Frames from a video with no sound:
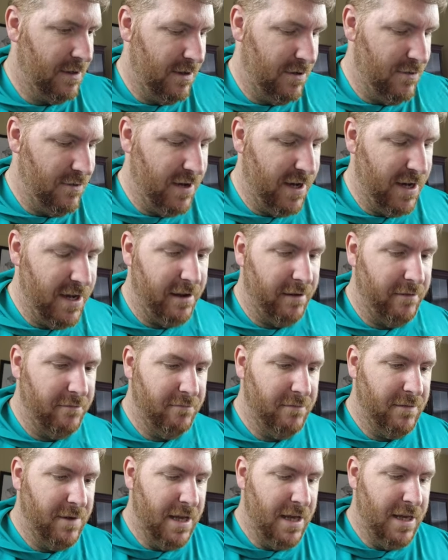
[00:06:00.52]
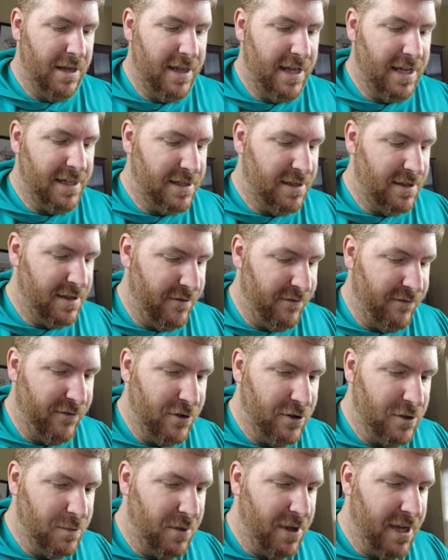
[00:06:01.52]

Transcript: Okay. That's the first